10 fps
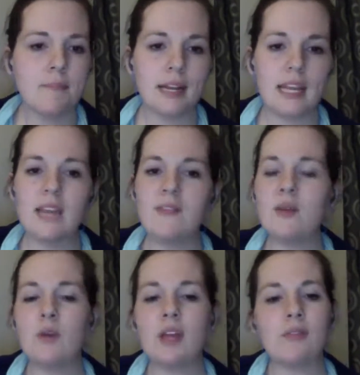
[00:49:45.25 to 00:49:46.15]
But
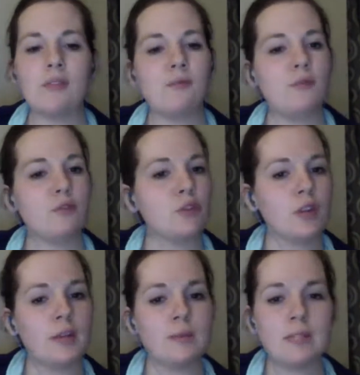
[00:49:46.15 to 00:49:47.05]
even with
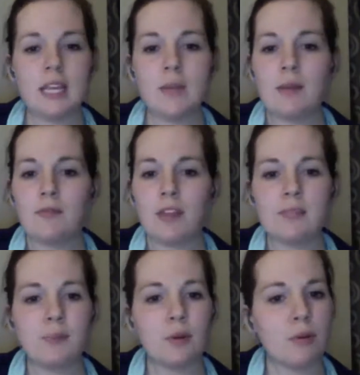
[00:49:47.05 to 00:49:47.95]
Screen Team and
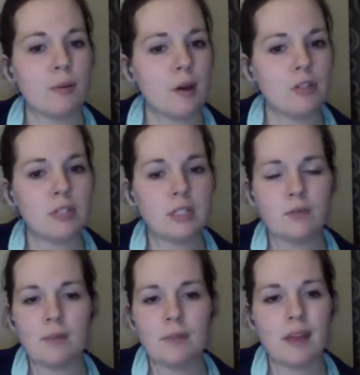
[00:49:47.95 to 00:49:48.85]
Facebook promotions
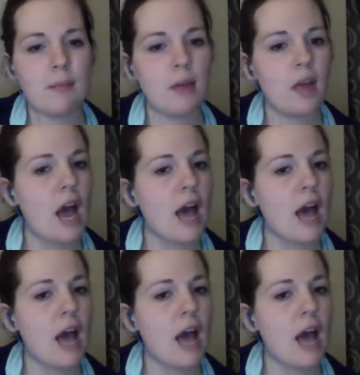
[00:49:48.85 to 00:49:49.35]
from them,